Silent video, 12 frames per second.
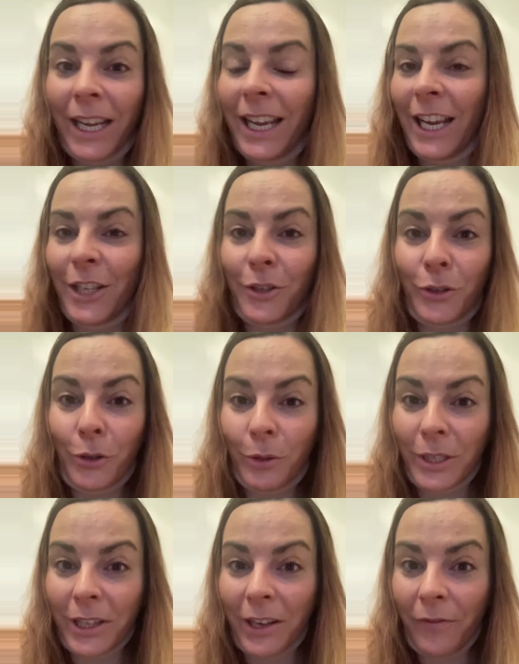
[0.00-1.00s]
it's
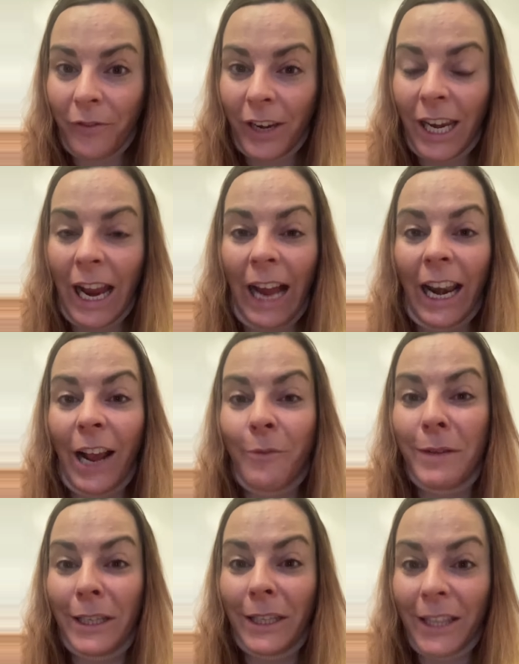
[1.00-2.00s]
totally free, and I
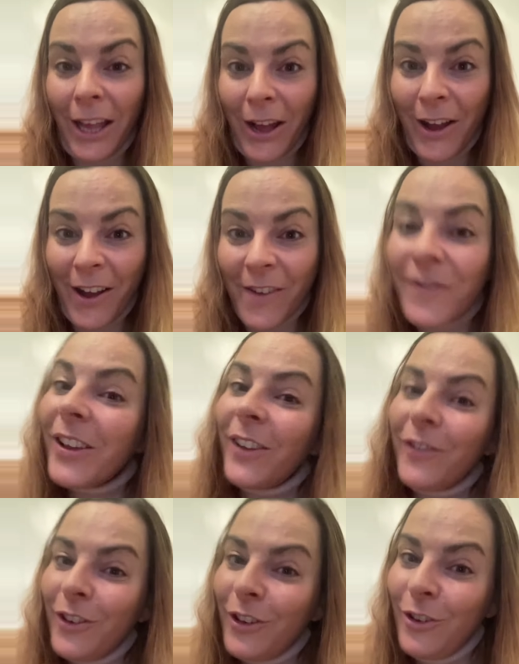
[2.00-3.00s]
would love
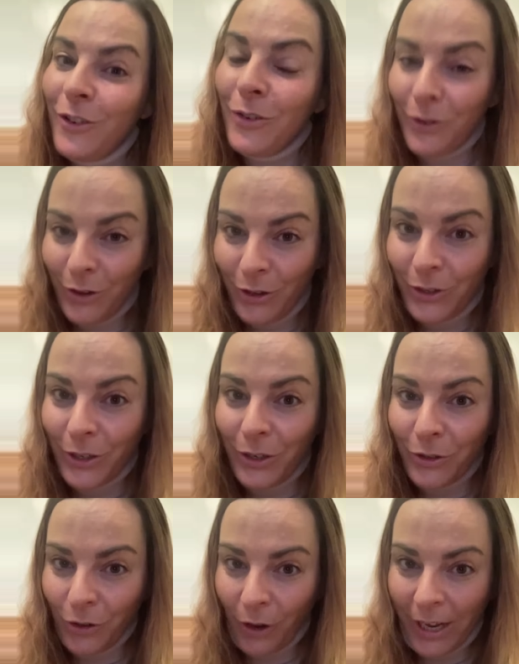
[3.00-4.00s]
if you could
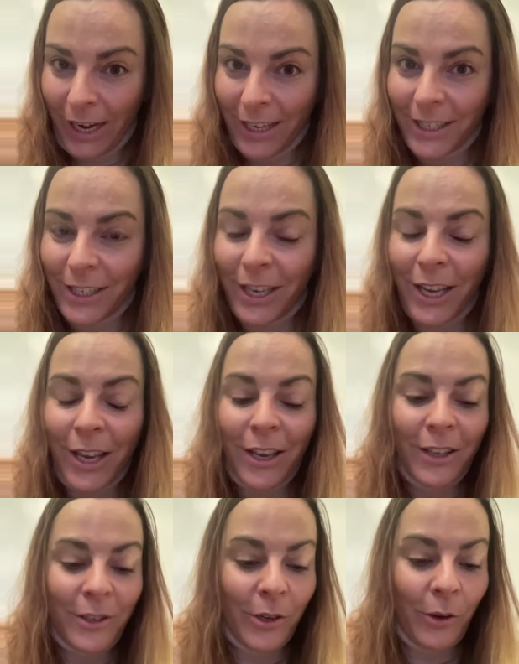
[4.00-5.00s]
join us.
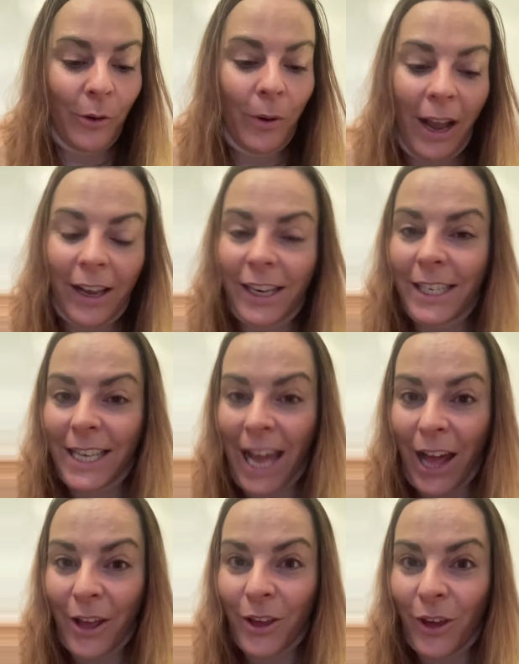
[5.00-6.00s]
So I'm going to
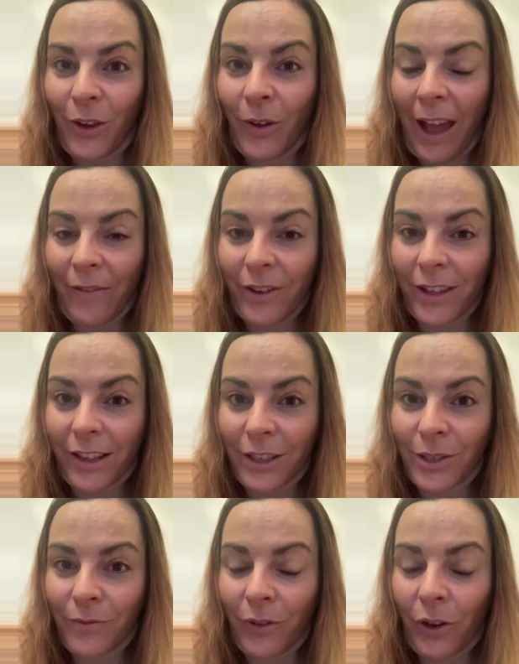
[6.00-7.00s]
tell you everything
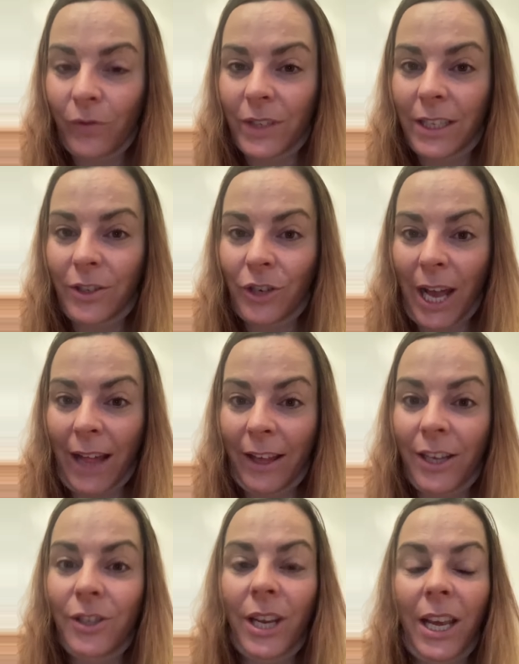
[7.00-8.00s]
that's involved in this
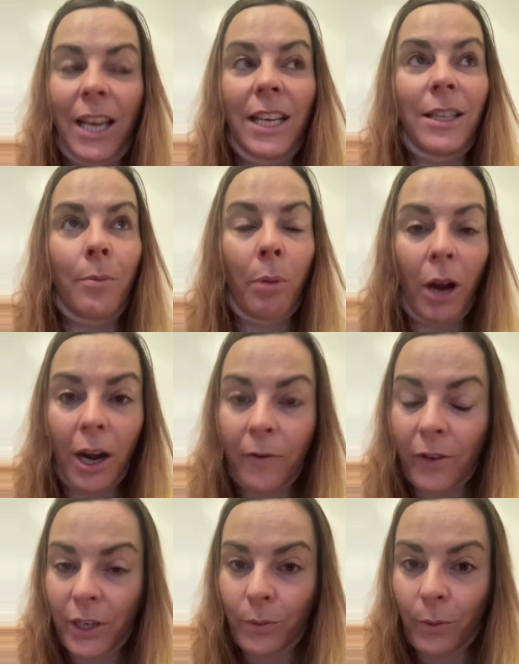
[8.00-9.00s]
challenge. It is the
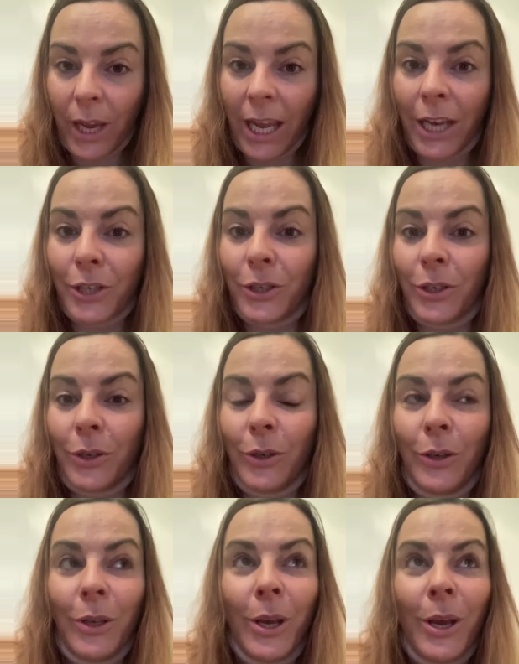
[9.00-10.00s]
perfect way to